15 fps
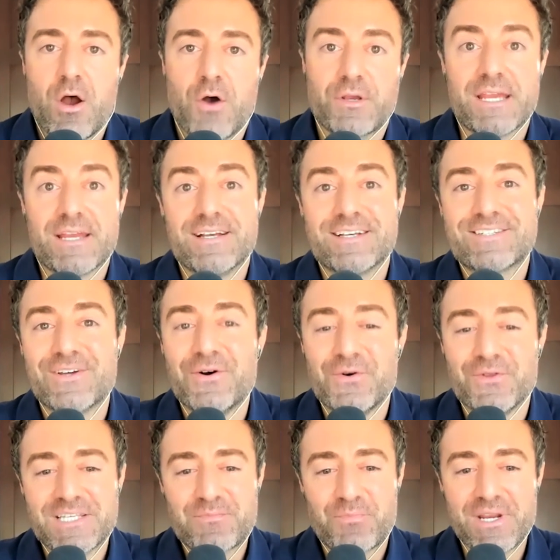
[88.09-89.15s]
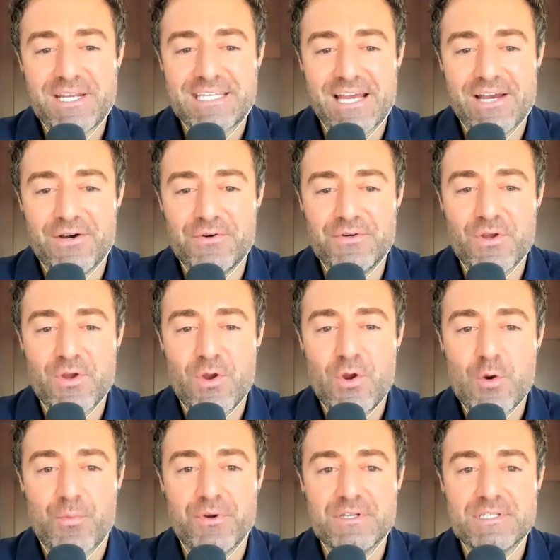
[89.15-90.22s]
Okay, so let's break down
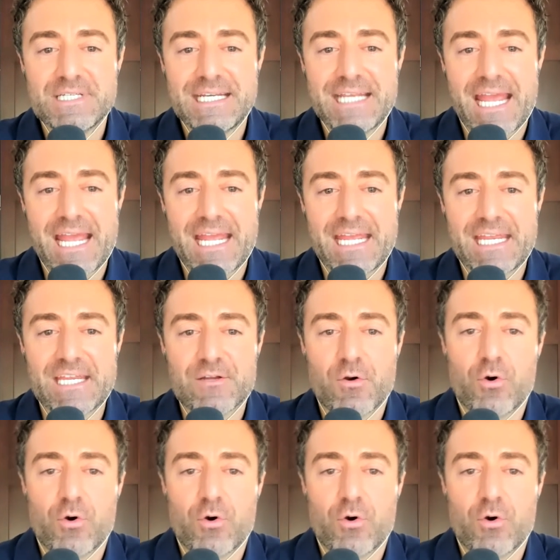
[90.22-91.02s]
huperzine A,